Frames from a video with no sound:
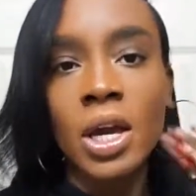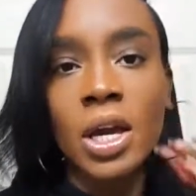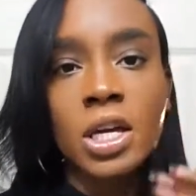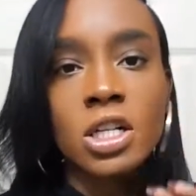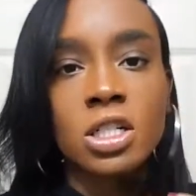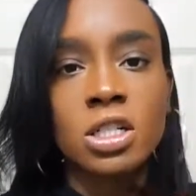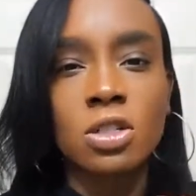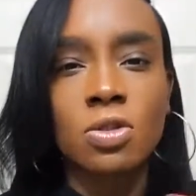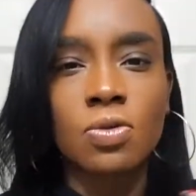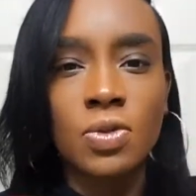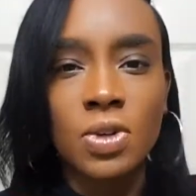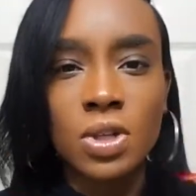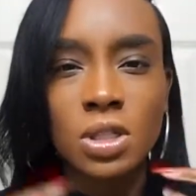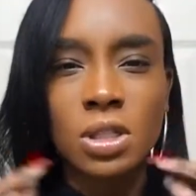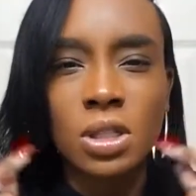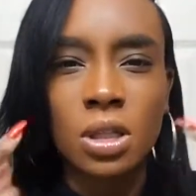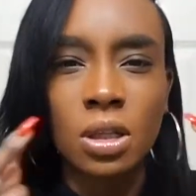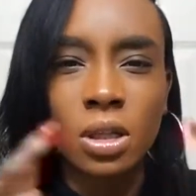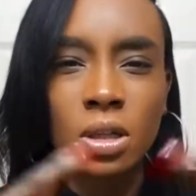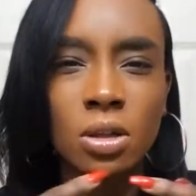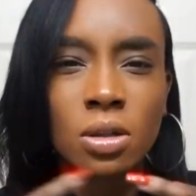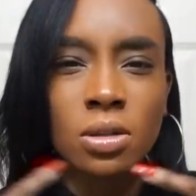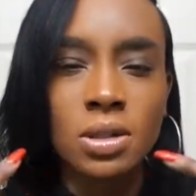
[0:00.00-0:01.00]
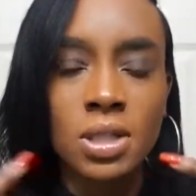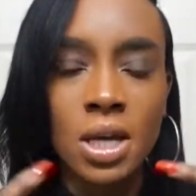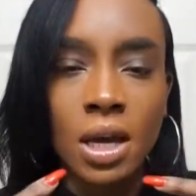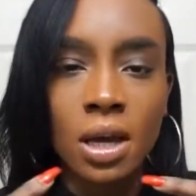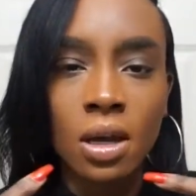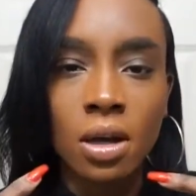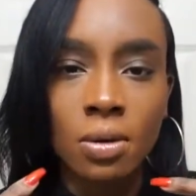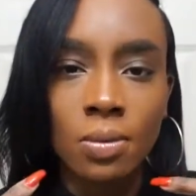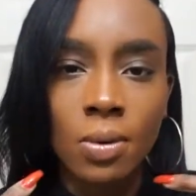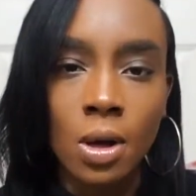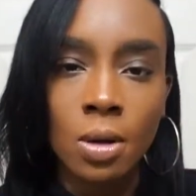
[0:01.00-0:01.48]
It just feels a little
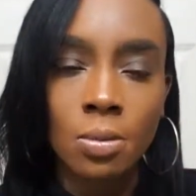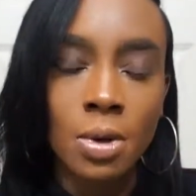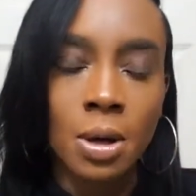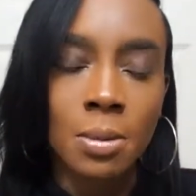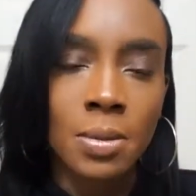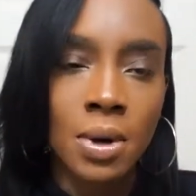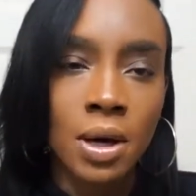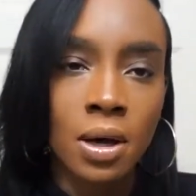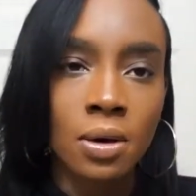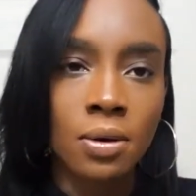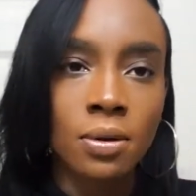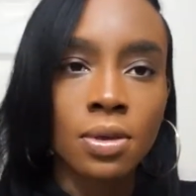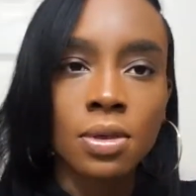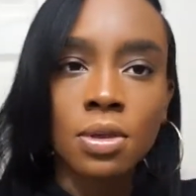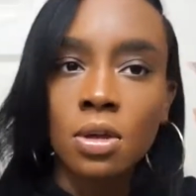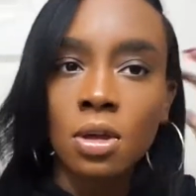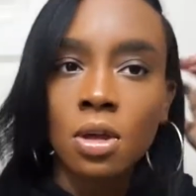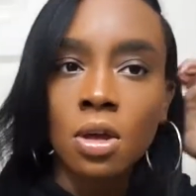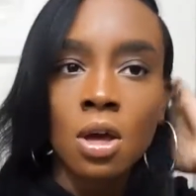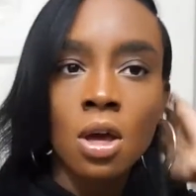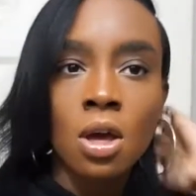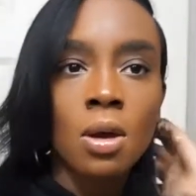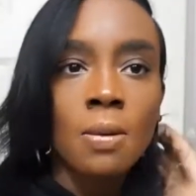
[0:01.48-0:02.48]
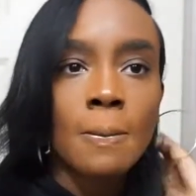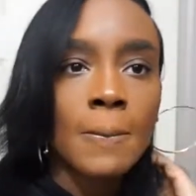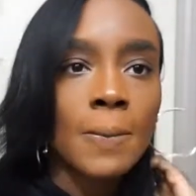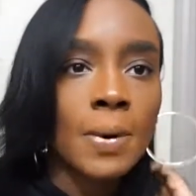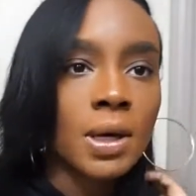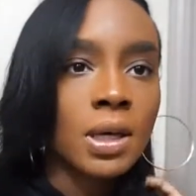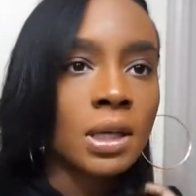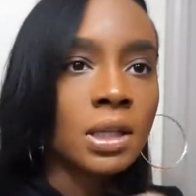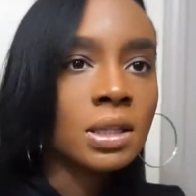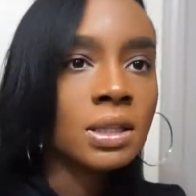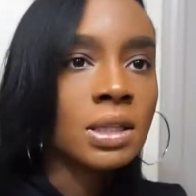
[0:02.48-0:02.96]
tight around my mouth,
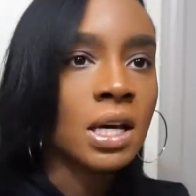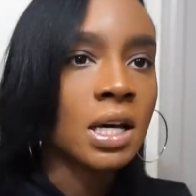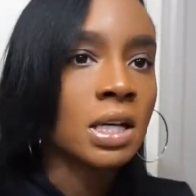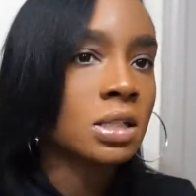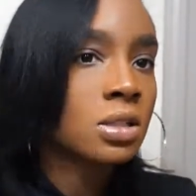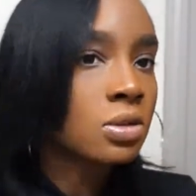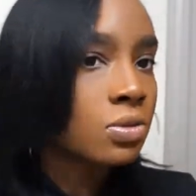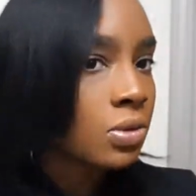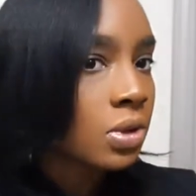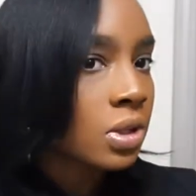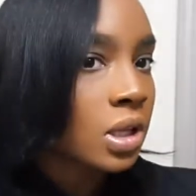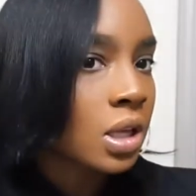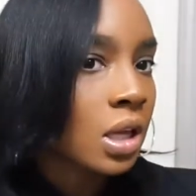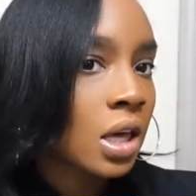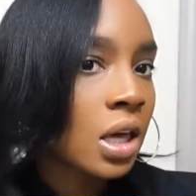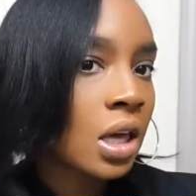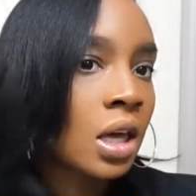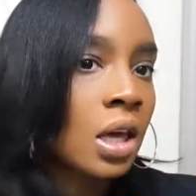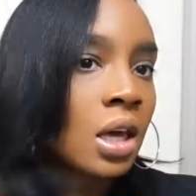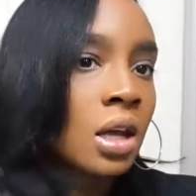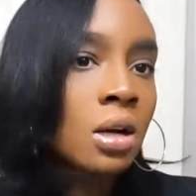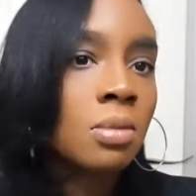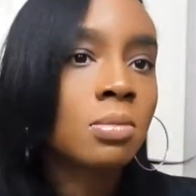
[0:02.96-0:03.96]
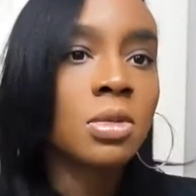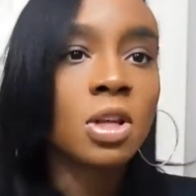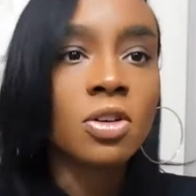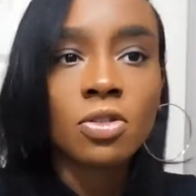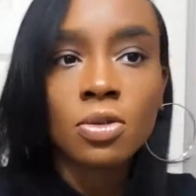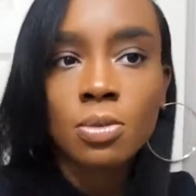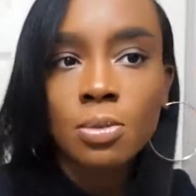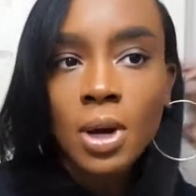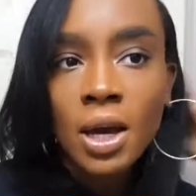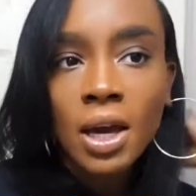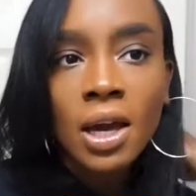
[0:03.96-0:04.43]
but that's really it. And I'm
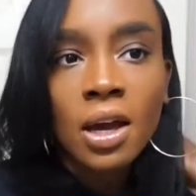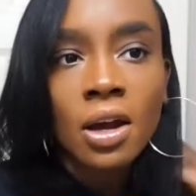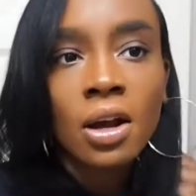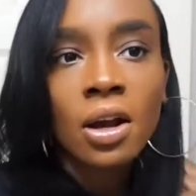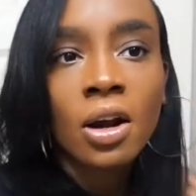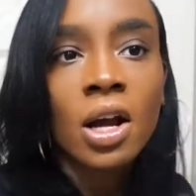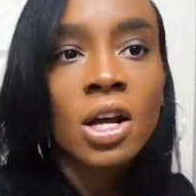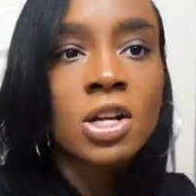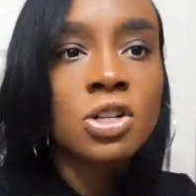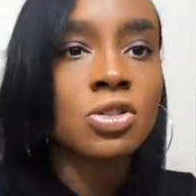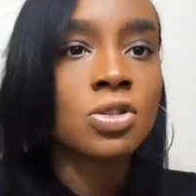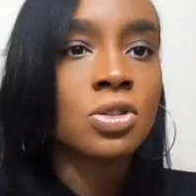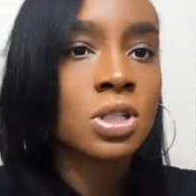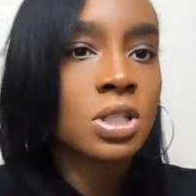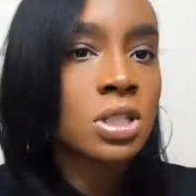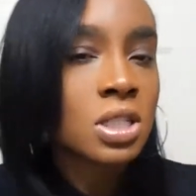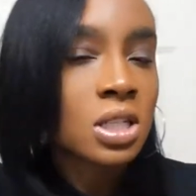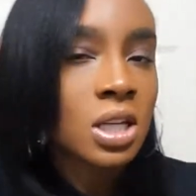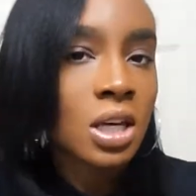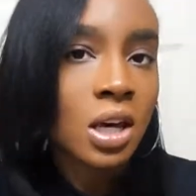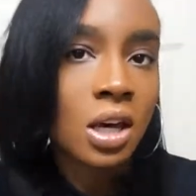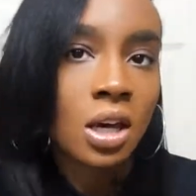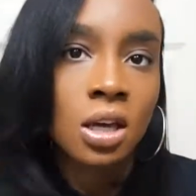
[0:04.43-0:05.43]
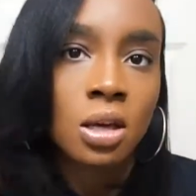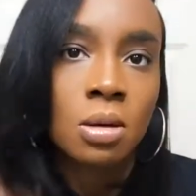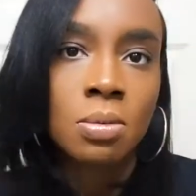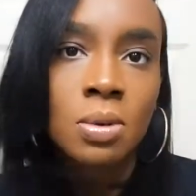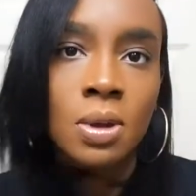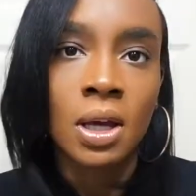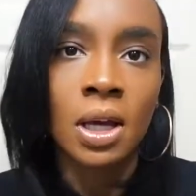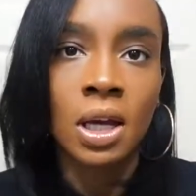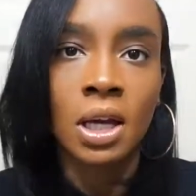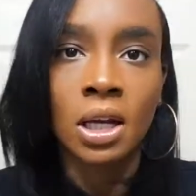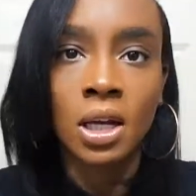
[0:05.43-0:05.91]
loving my hair. As you can see, I keep
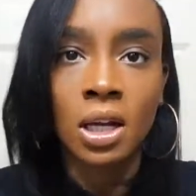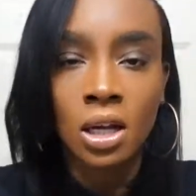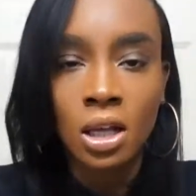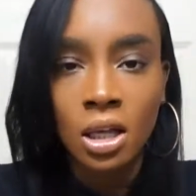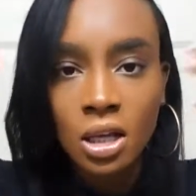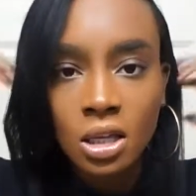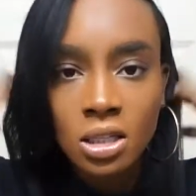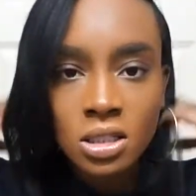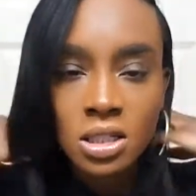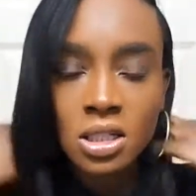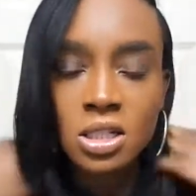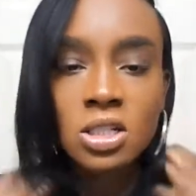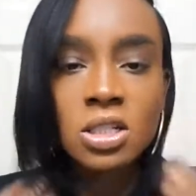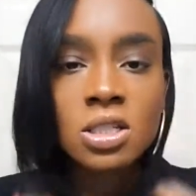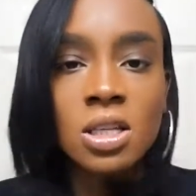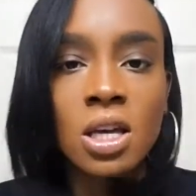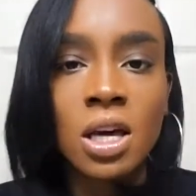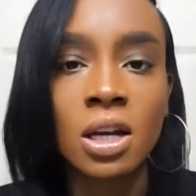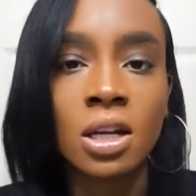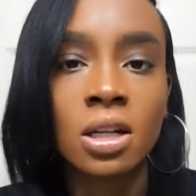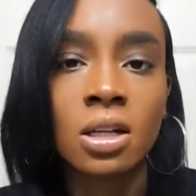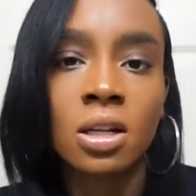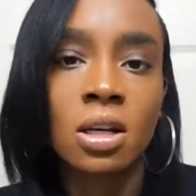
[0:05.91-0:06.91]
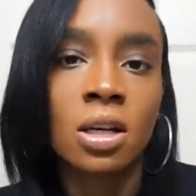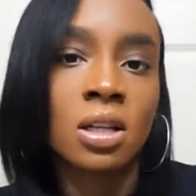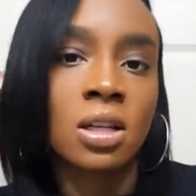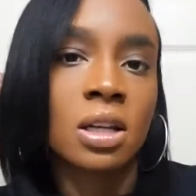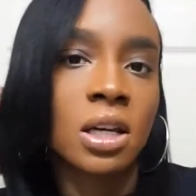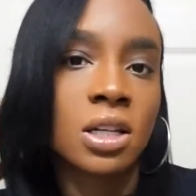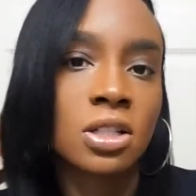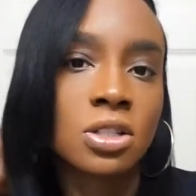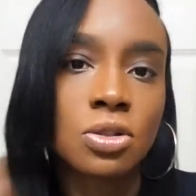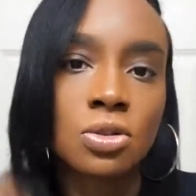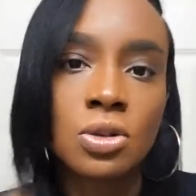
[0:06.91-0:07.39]
playing in it because I just got it done
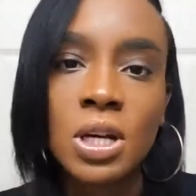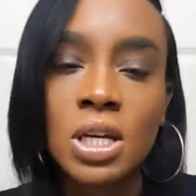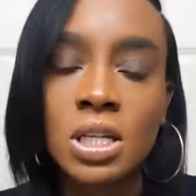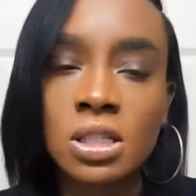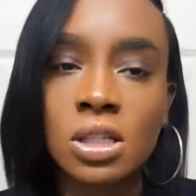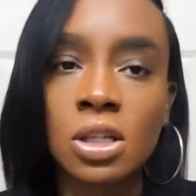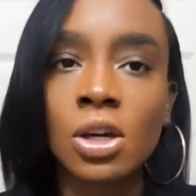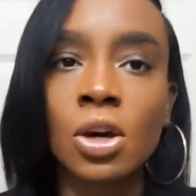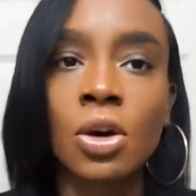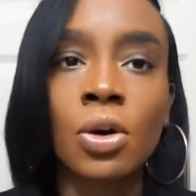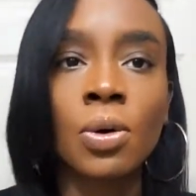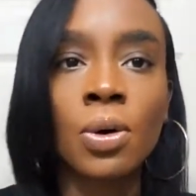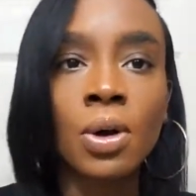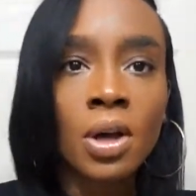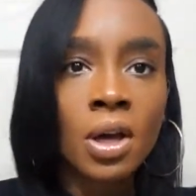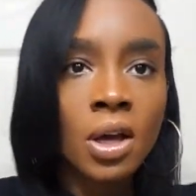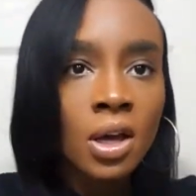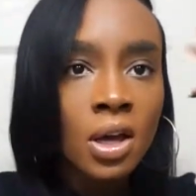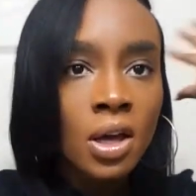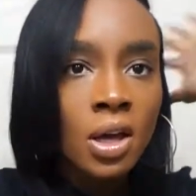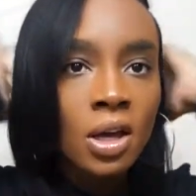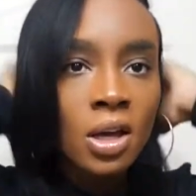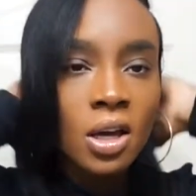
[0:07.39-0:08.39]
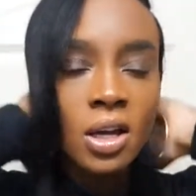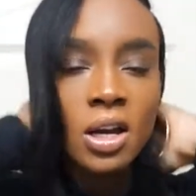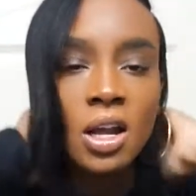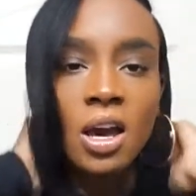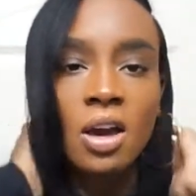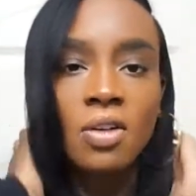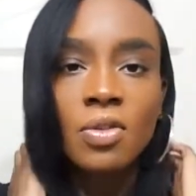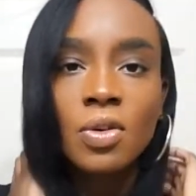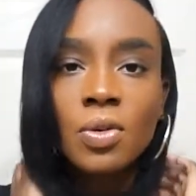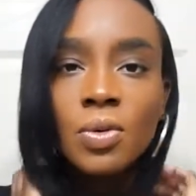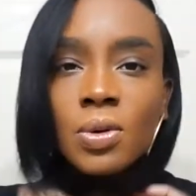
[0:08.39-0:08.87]
like 2 days ago and I
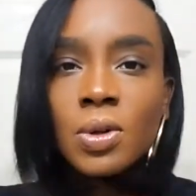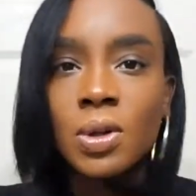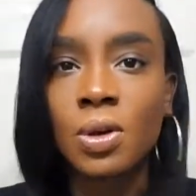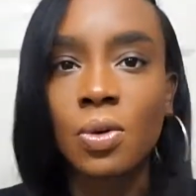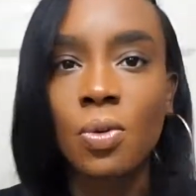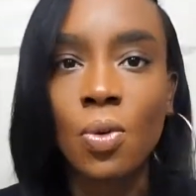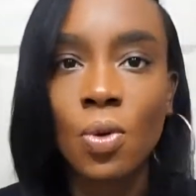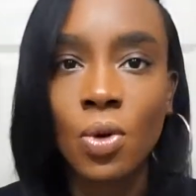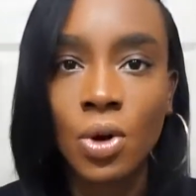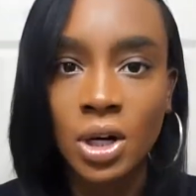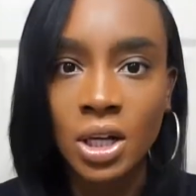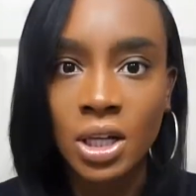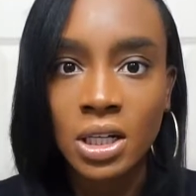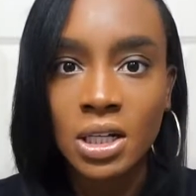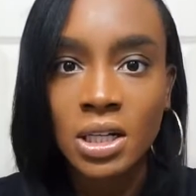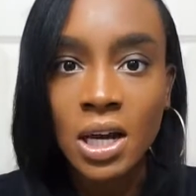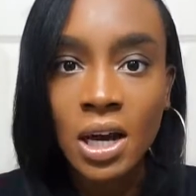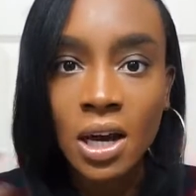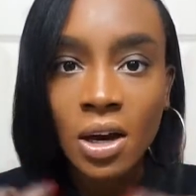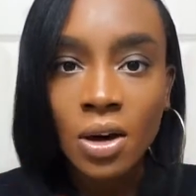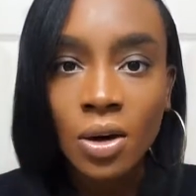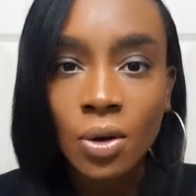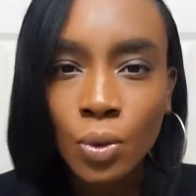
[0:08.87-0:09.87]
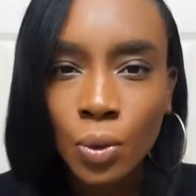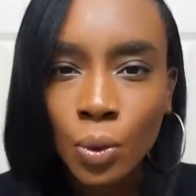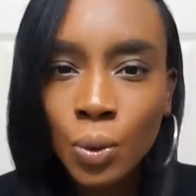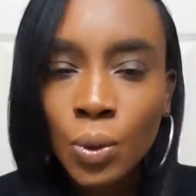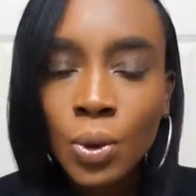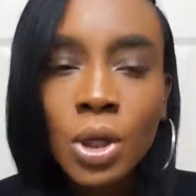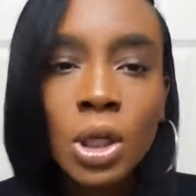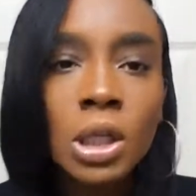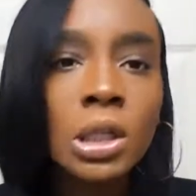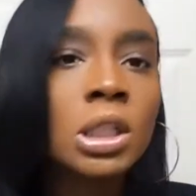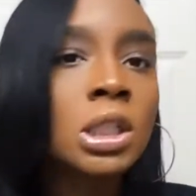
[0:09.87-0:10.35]
haven't really worn it
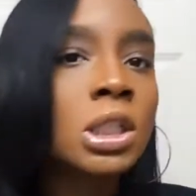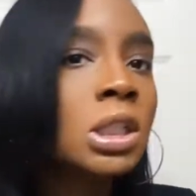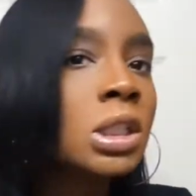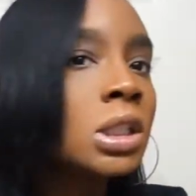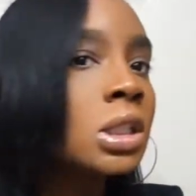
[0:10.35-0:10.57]
down